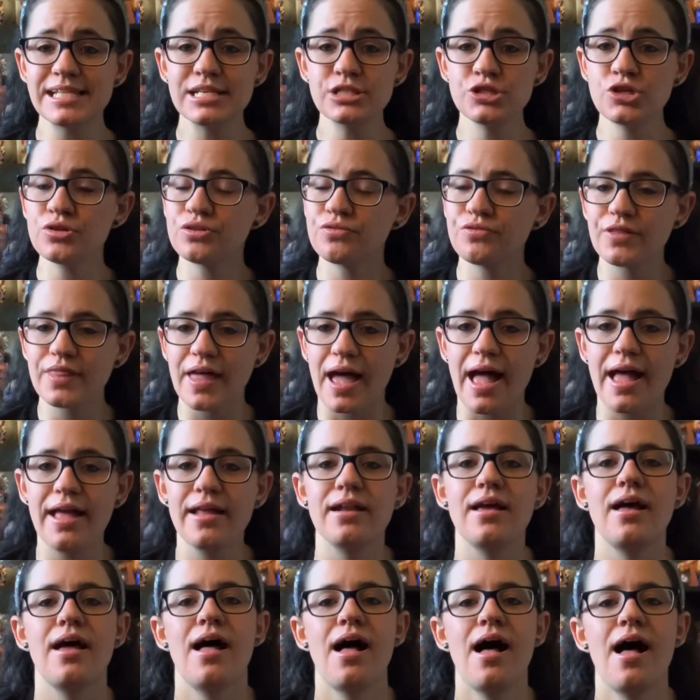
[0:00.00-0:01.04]
tuned for that.
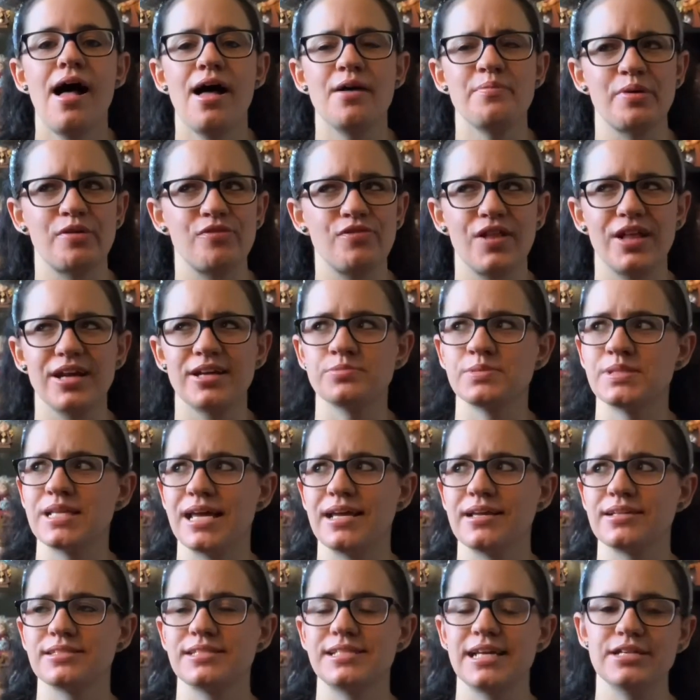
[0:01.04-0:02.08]
I feel like I'm
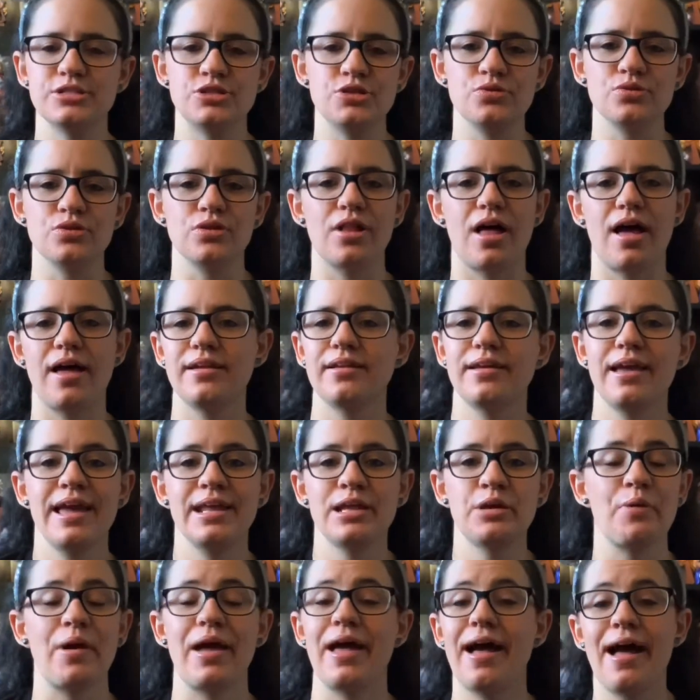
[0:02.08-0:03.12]
saying stay tuned a lot.
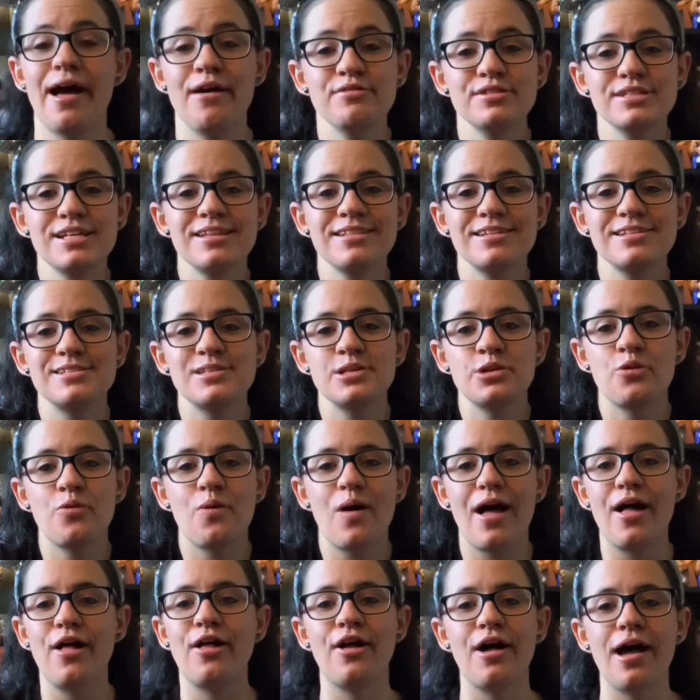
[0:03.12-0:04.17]
Anyway, I haven't done this in a
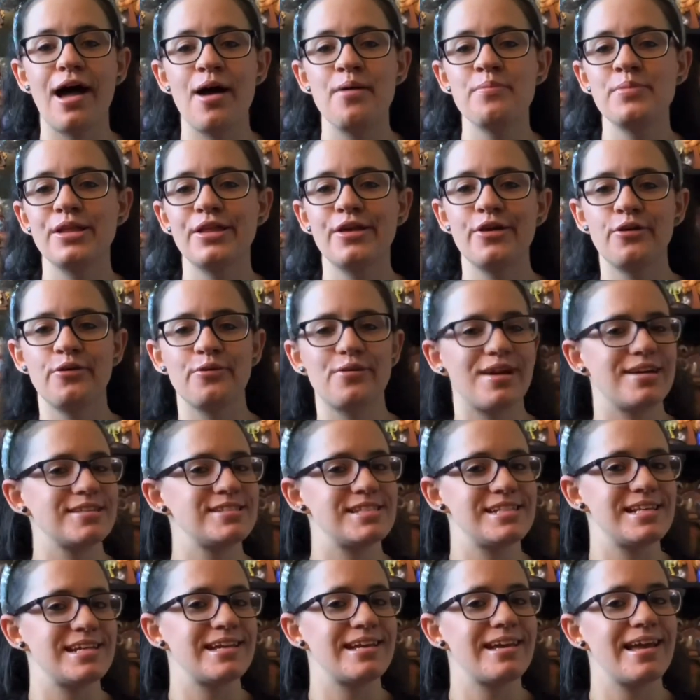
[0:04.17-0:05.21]
while. I'm a little
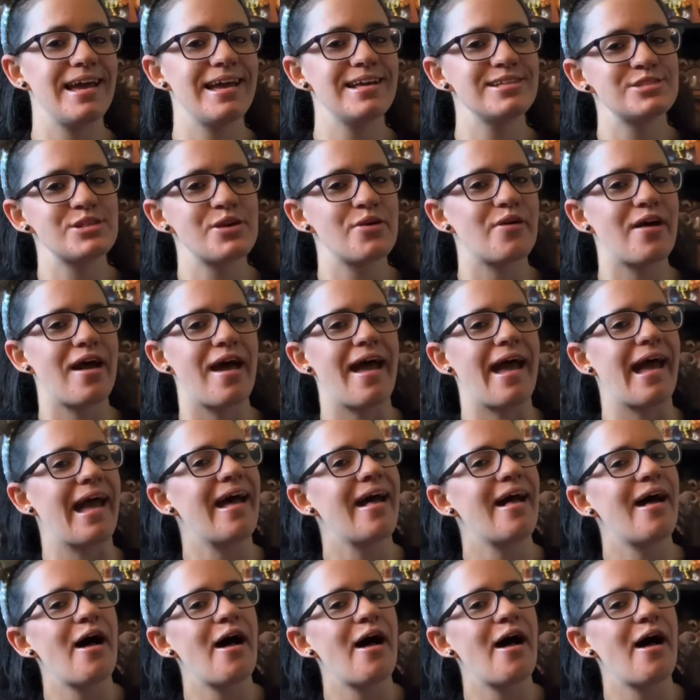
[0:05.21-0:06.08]
rusty. It's okay.